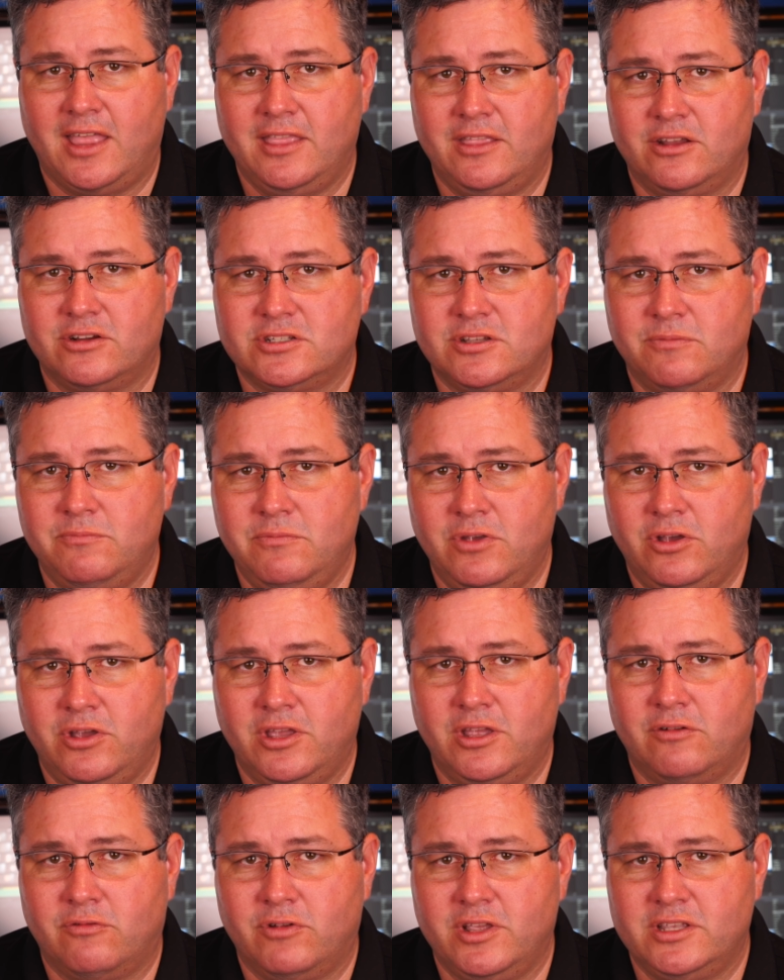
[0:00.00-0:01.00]
and there's a
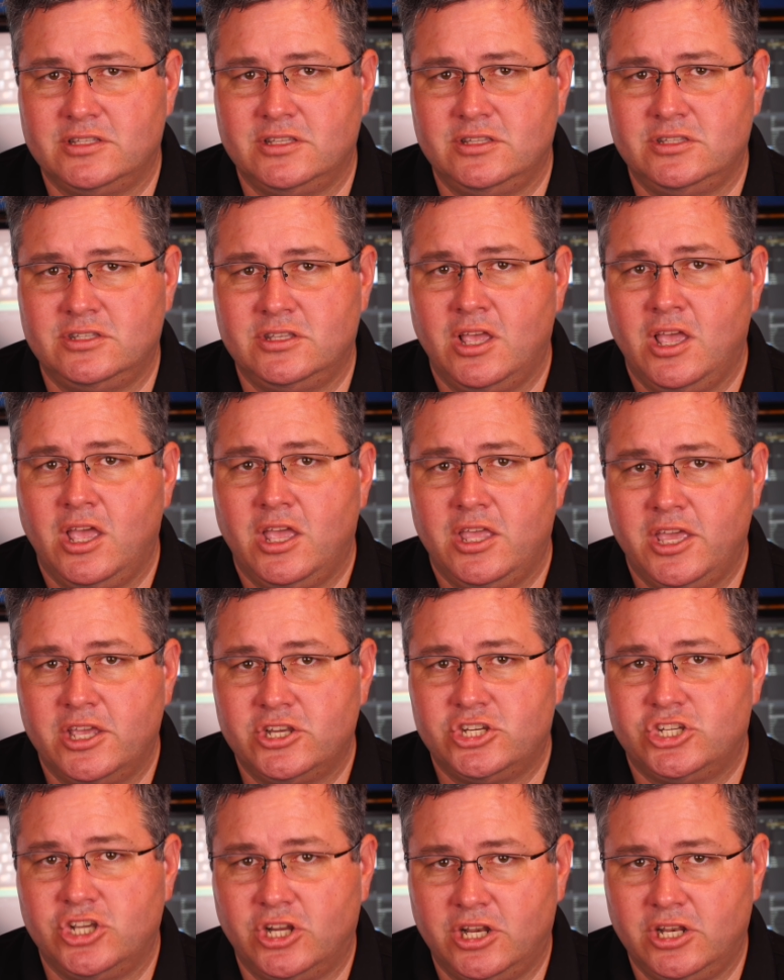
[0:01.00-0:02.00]
million reasons you
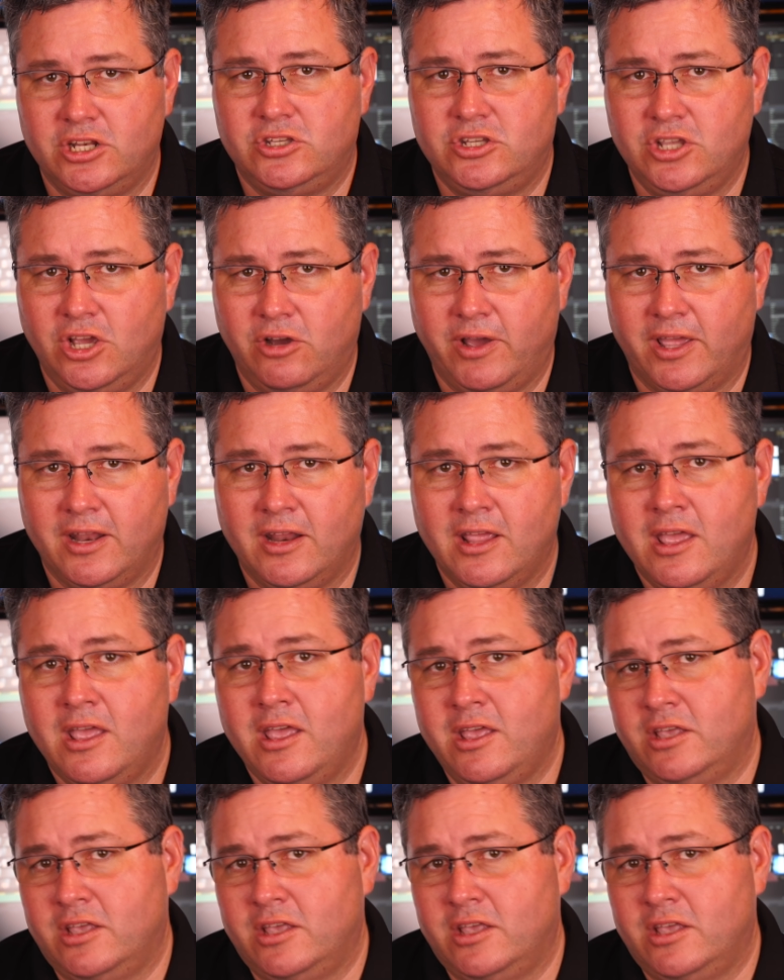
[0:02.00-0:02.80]
shouldn't do it.